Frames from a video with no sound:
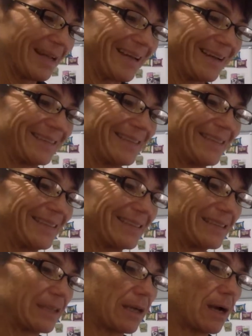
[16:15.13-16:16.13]
And
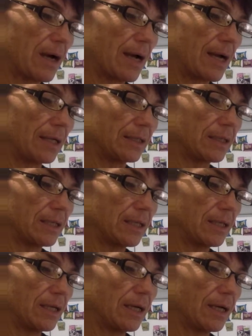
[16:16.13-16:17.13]
it's got
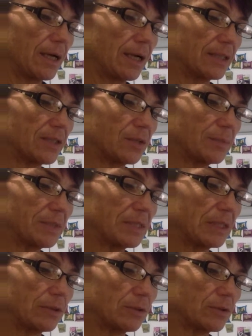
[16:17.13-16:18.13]

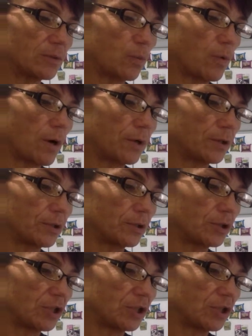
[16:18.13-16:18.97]
tomatillos, water,